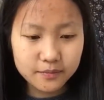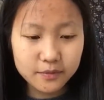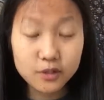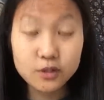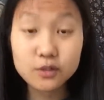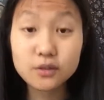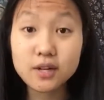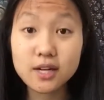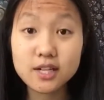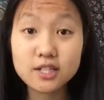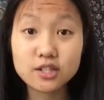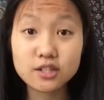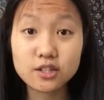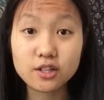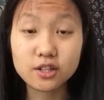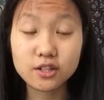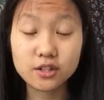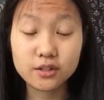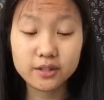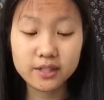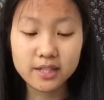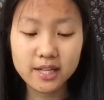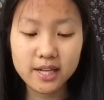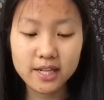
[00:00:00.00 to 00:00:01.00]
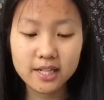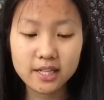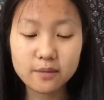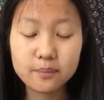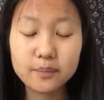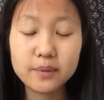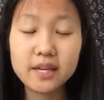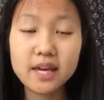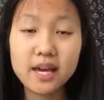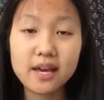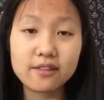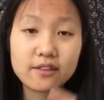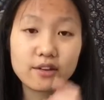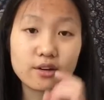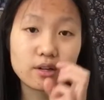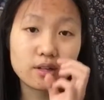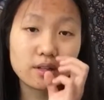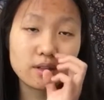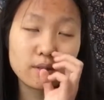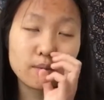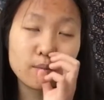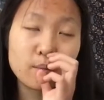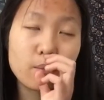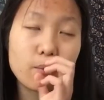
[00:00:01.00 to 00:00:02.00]
You guys should all go to Lahaina. But yeah, there are
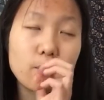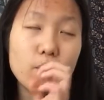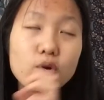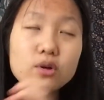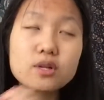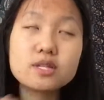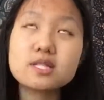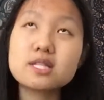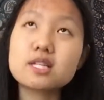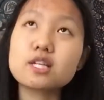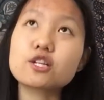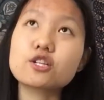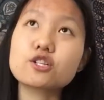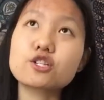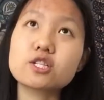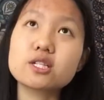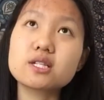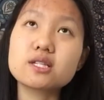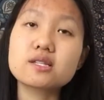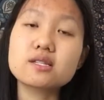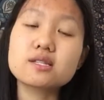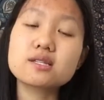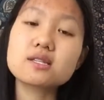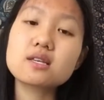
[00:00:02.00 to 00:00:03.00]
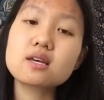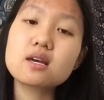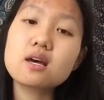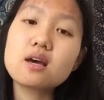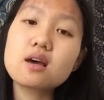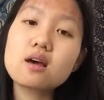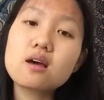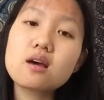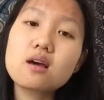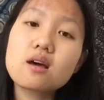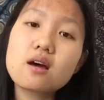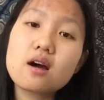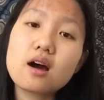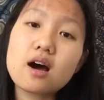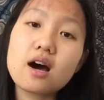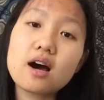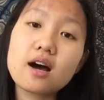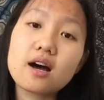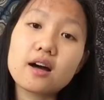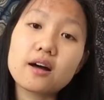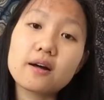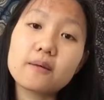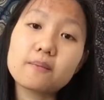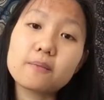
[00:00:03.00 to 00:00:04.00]
more sea urchins
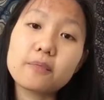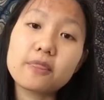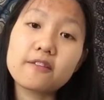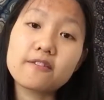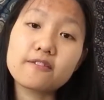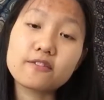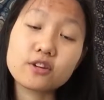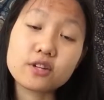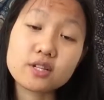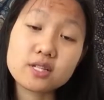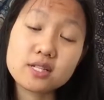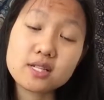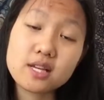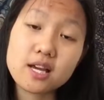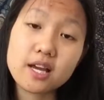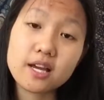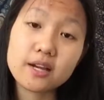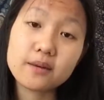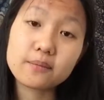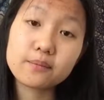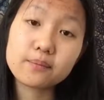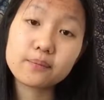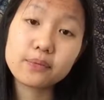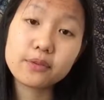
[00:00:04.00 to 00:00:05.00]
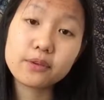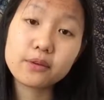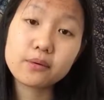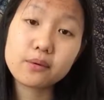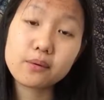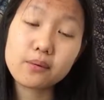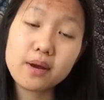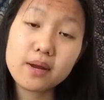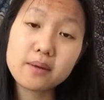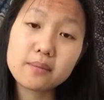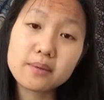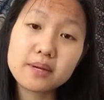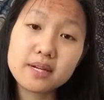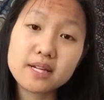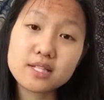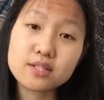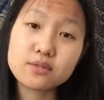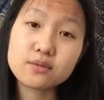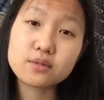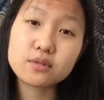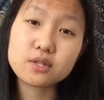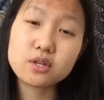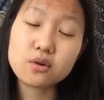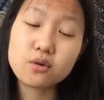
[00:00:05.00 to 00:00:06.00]
um, the first time we went because it
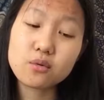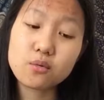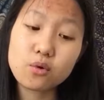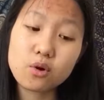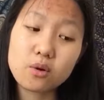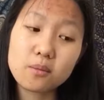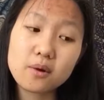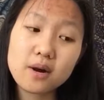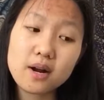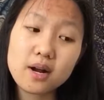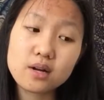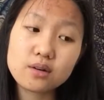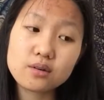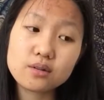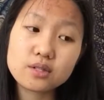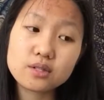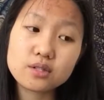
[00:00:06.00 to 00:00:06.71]
was warmer out.